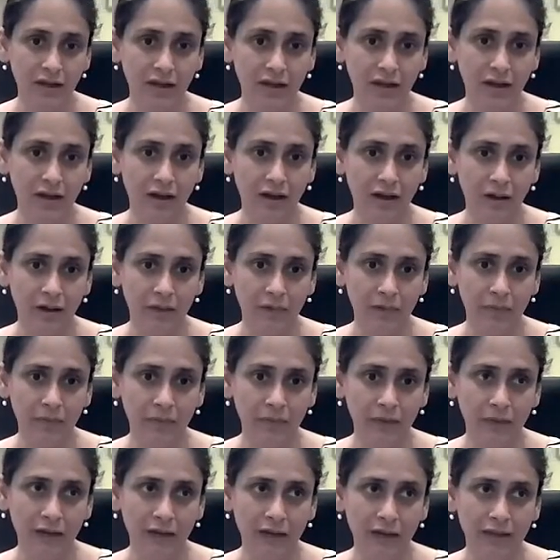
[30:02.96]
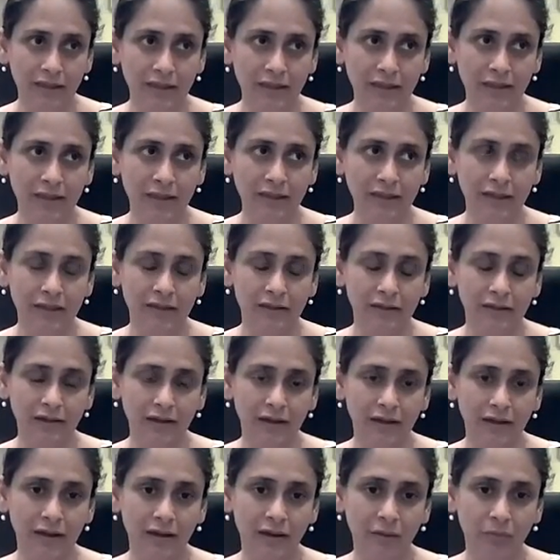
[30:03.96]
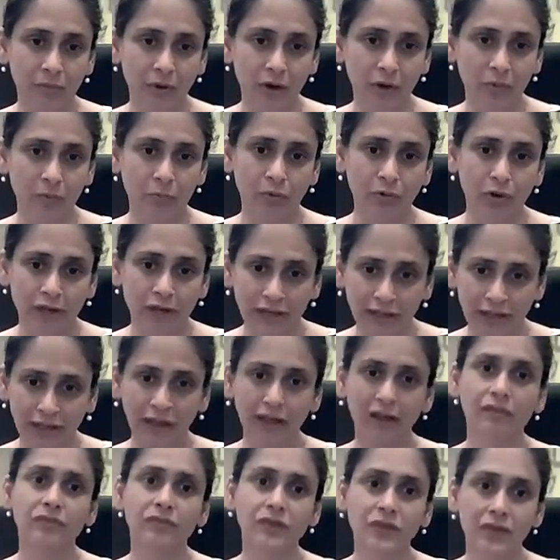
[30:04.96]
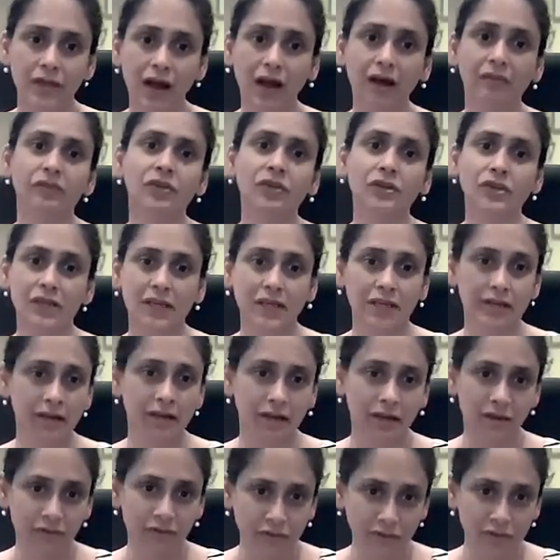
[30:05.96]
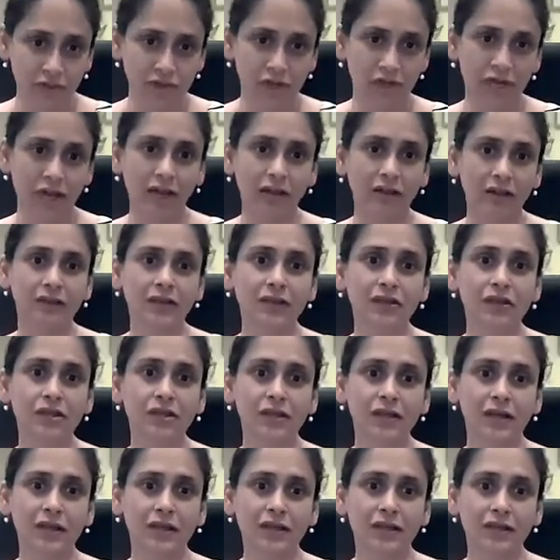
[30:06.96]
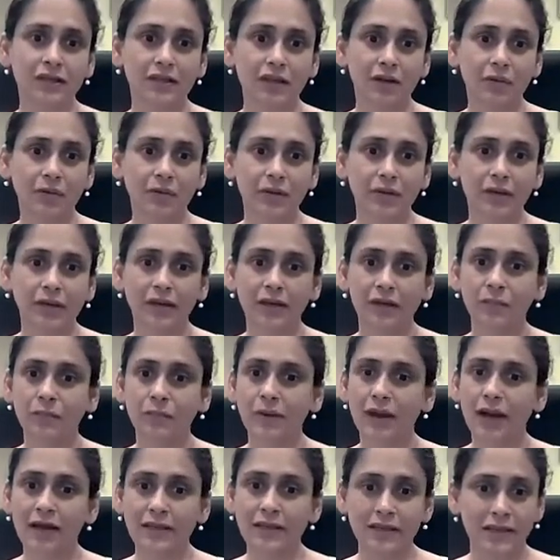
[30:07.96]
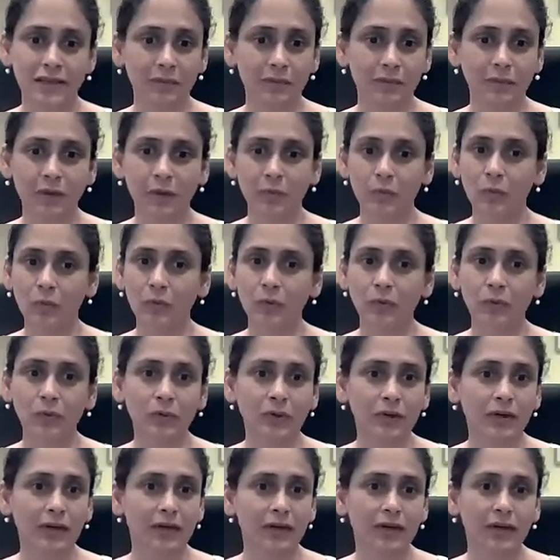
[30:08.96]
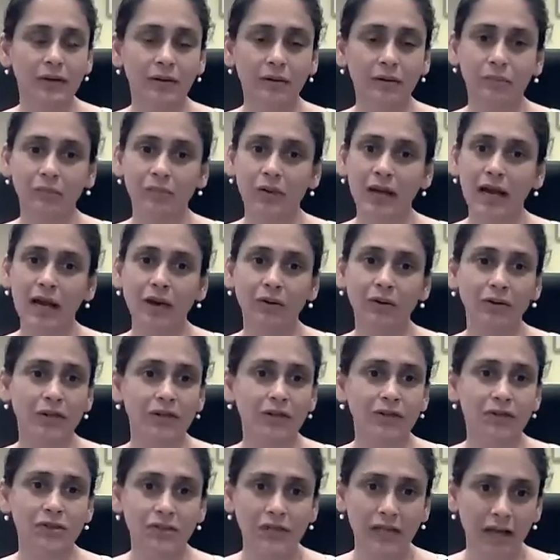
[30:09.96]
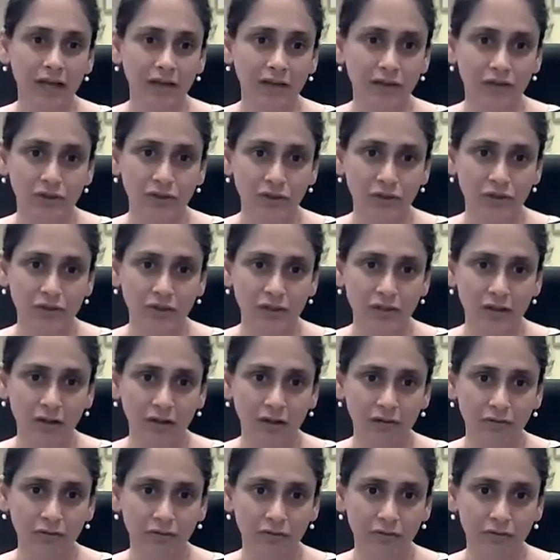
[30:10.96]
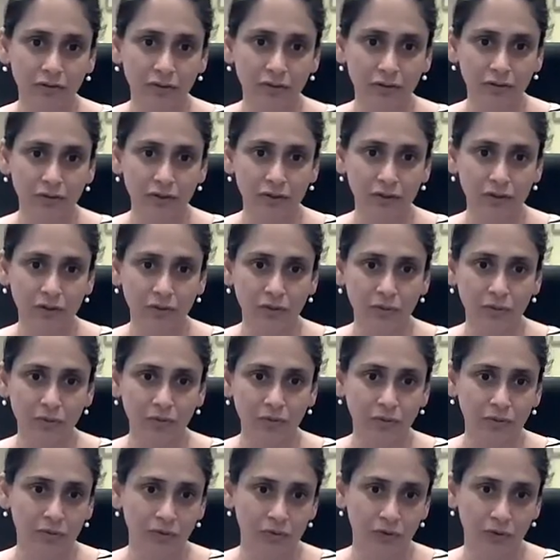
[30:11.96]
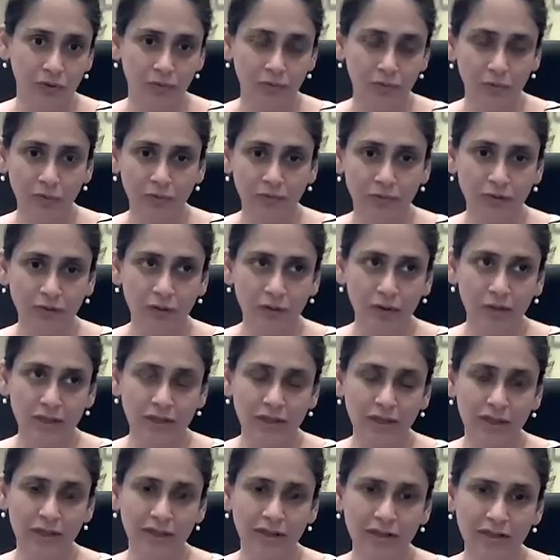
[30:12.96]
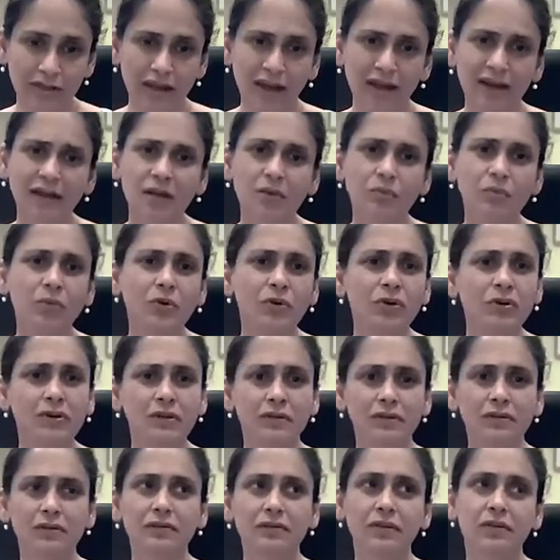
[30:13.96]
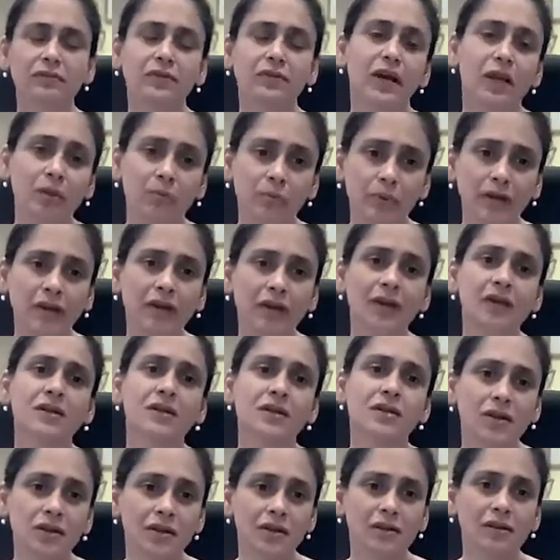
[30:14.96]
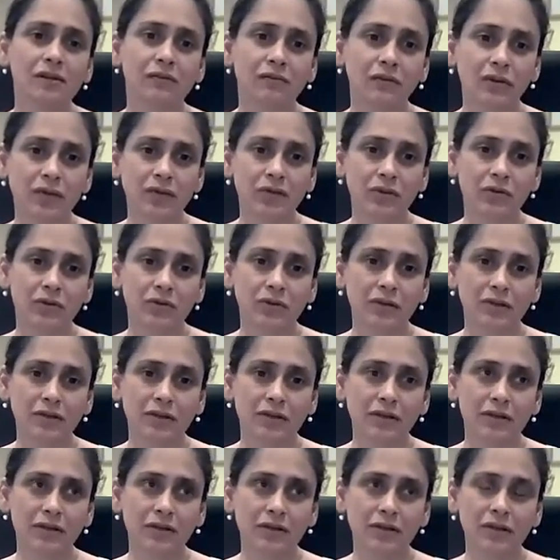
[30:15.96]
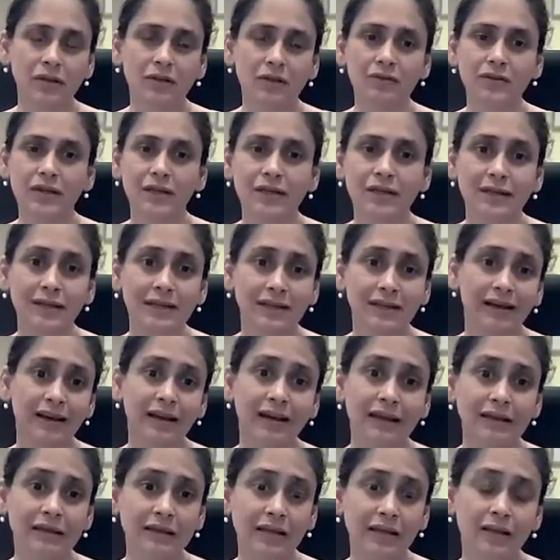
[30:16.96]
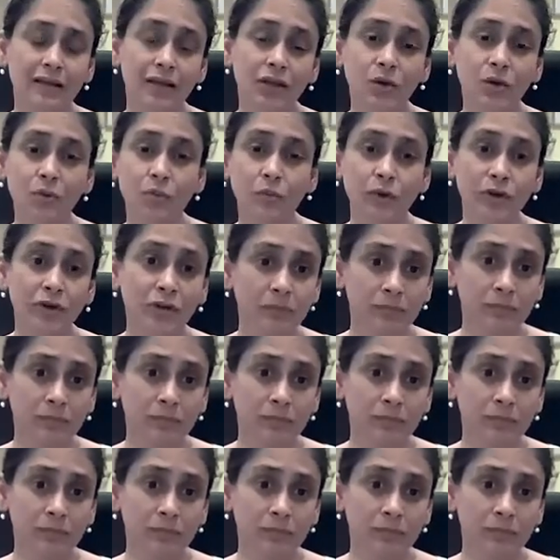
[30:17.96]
And I think our brain loves novelty, it loves a challenge. And so we keep asking people, how did you challenge yourself to move? So it's kind of more developing internal resources using delight and humor.